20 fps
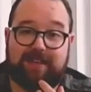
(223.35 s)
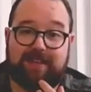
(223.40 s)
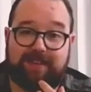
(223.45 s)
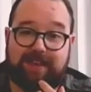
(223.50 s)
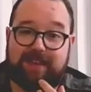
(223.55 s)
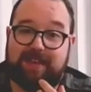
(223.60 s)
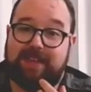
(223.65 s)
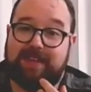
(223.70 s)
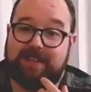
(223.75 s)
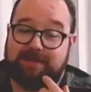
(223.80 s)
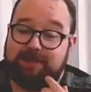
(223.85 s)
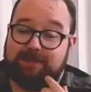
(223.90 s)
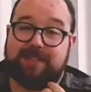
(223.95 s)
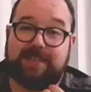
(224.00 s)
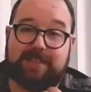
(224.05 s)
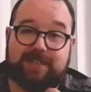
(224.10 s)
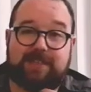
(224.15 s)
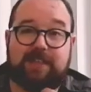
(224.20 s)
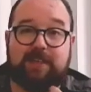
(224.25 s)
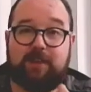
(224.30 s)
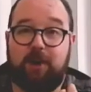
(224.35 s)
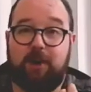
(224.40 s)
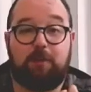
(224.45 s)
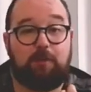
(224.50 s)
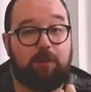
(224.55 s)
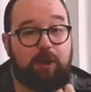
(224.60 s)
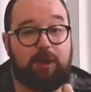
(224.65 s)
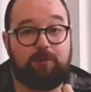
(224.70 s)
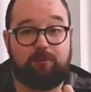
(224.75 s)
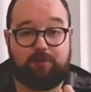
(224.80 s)
then it's potentially
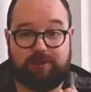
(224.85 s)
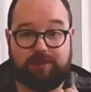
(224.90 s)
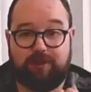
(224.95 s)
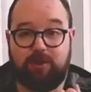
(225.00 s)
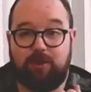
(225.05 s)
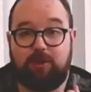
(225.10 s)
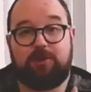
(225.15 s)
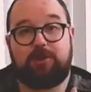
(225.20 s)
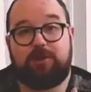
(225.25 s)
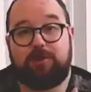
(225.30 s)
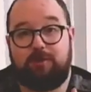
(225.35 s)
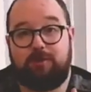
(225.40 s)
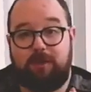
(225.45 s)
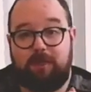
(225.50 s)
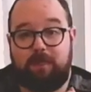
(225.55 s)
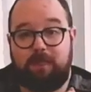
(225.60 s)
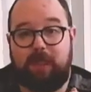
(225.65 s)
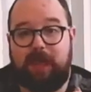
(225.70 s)
not a primary source,